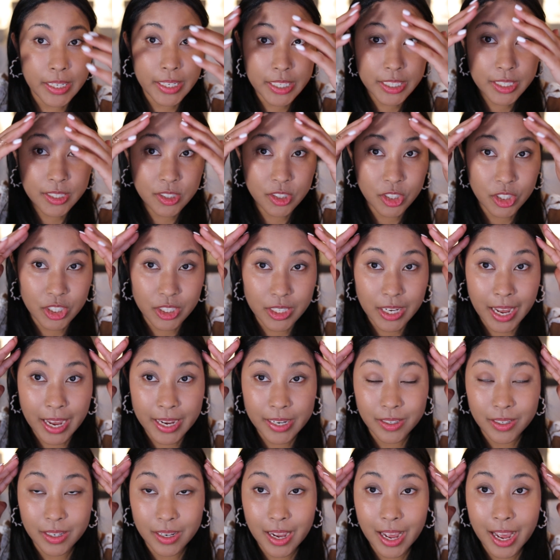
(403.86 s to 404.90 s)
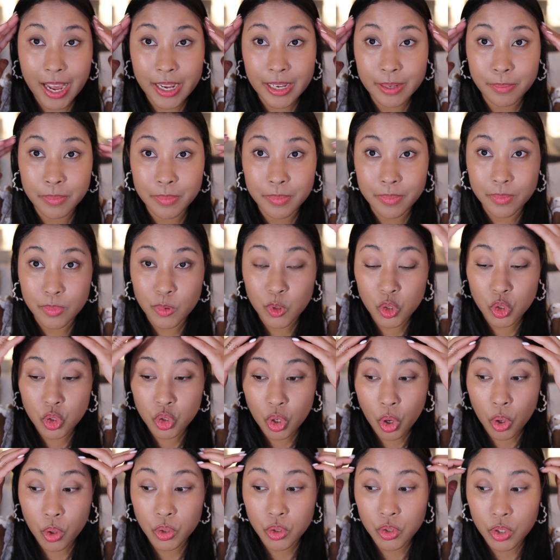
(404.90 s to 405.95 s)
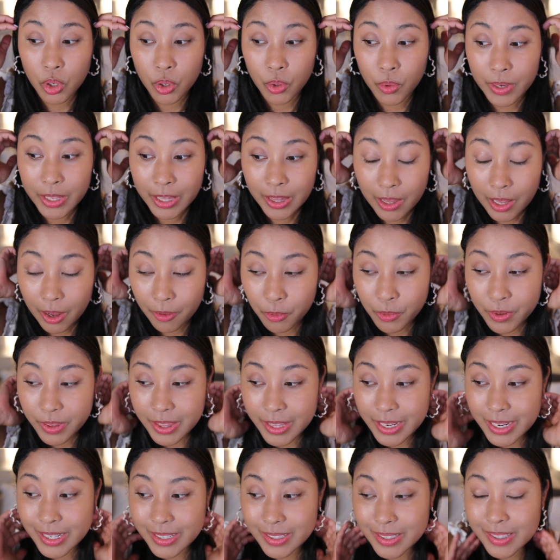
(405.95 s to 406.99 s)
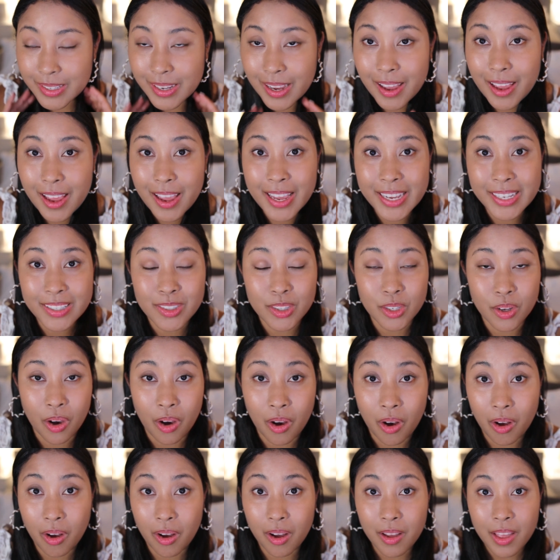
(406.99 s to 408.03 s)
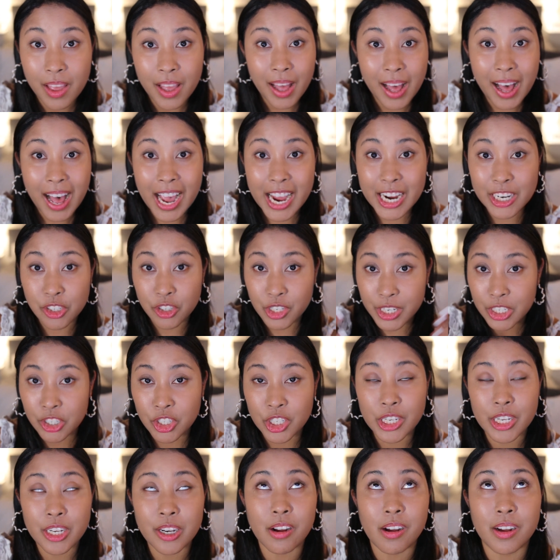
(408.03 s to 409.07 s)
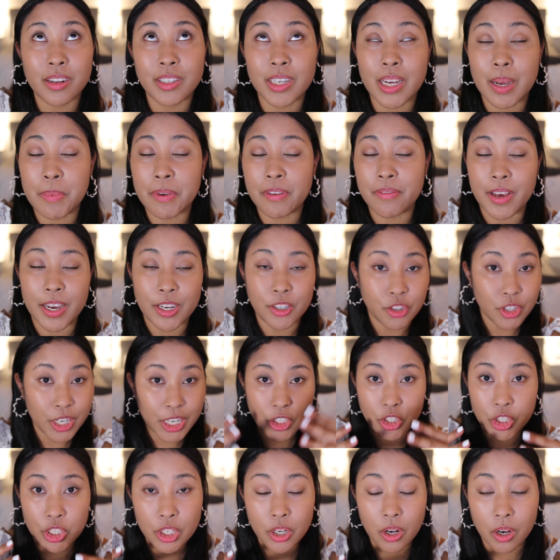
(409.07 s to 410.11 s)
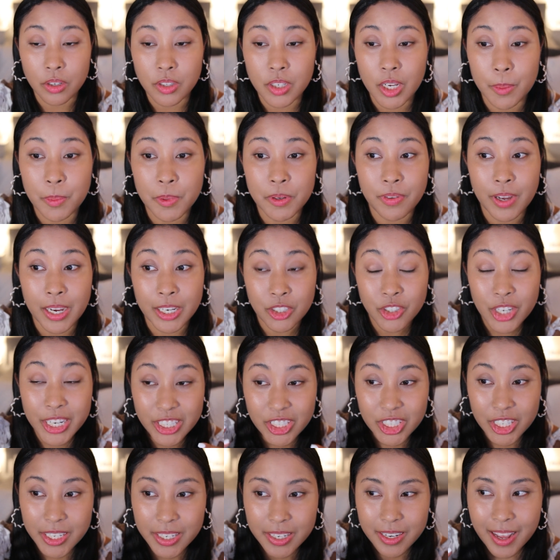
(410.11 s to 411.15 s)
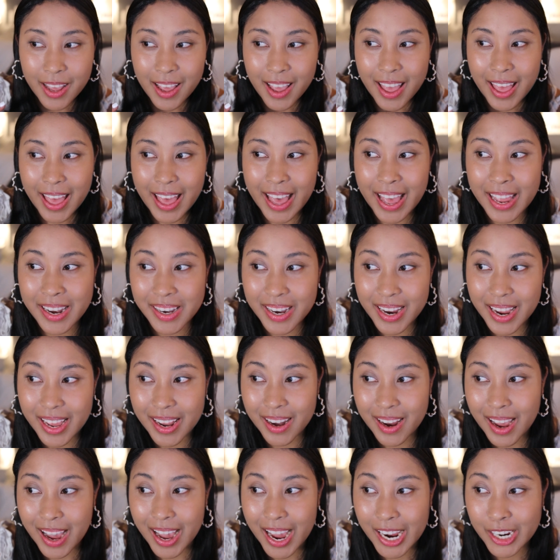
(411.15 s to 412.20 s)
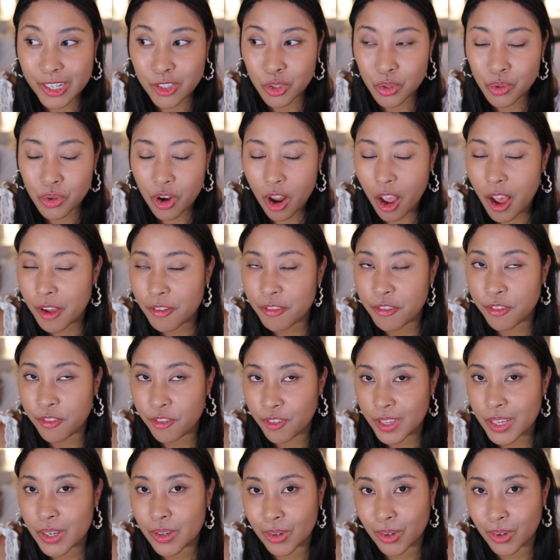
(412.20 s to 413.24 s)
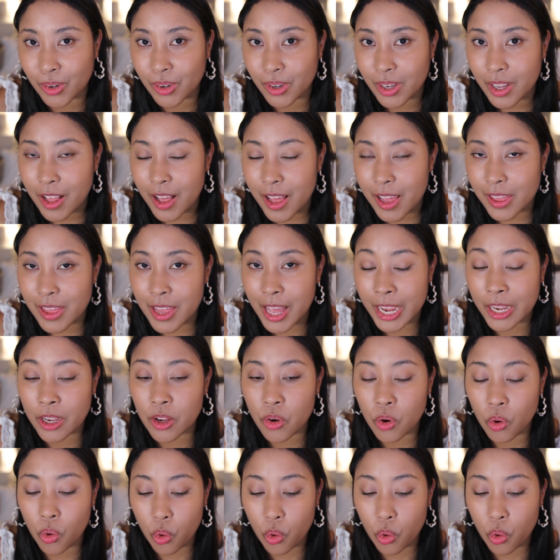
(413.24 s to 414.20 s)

is, I'm so in love with this. It's all hydration on top of hydration on top of hydration, and yet I do not feel like an